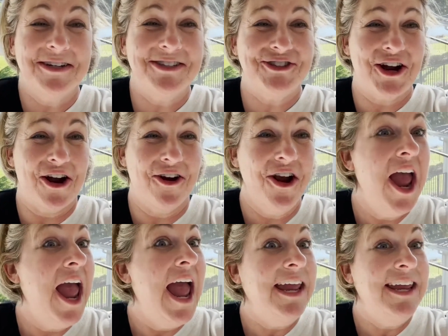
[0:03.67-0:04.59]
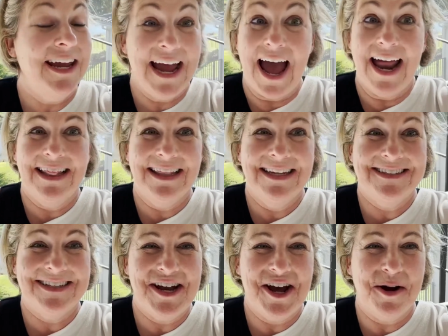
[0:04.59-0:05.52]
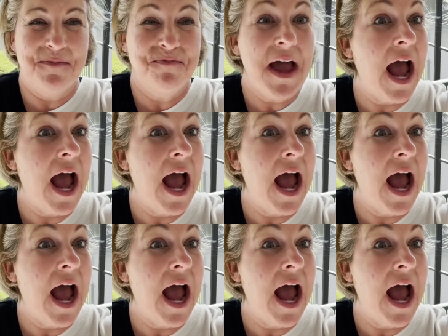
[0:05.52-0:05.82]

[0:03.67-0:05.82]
to start, you gotta listen up.